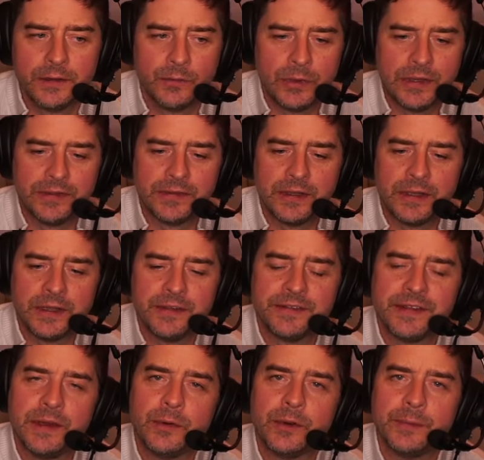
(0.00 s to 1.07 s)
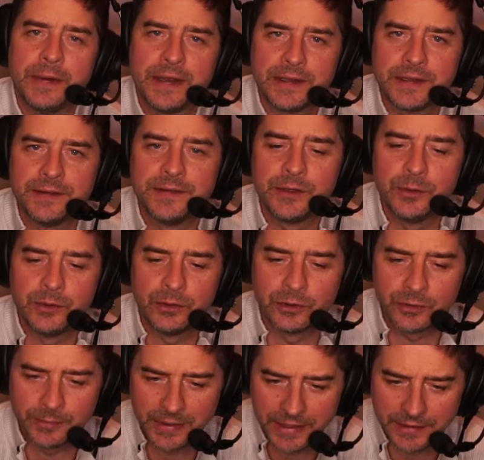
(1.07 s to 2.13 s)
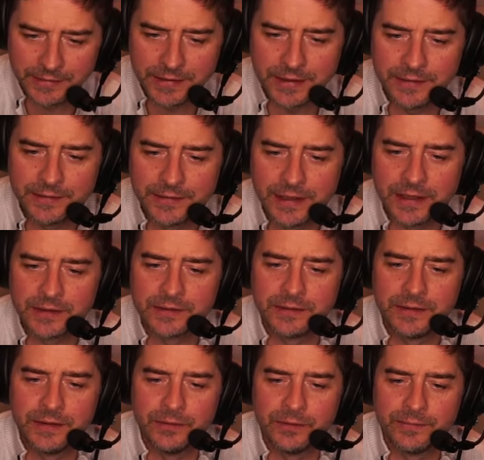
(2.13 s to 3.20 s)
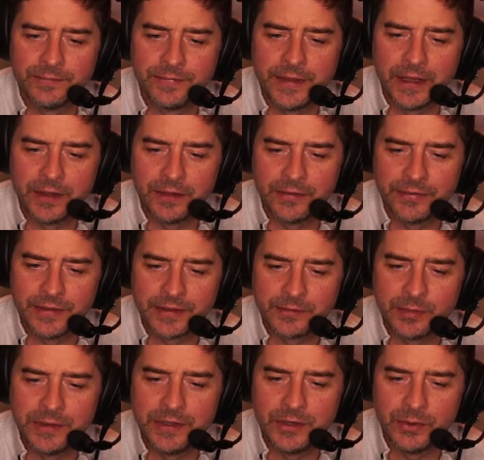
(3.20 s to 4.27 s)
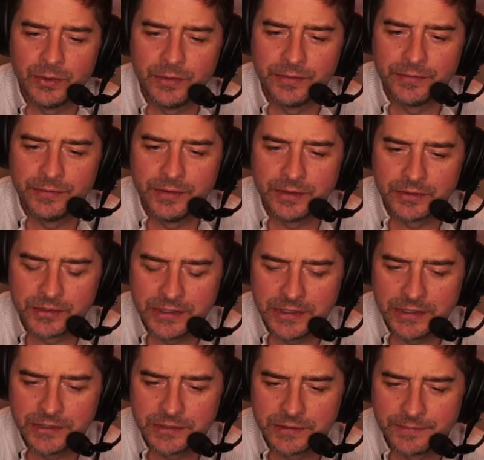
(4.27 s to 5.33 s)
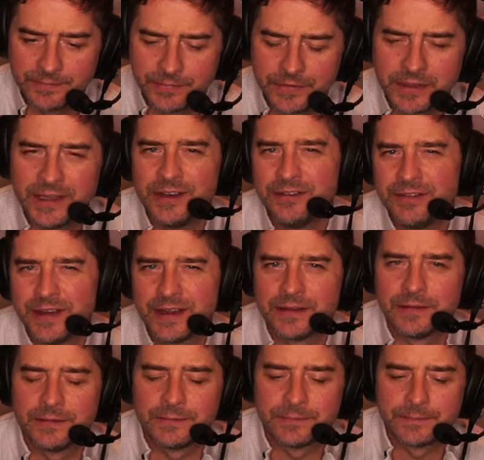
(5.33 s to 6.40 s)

"Wait until you can see what a man can do to another man, and then that'll, you know, that's when you know you'll change." In effect,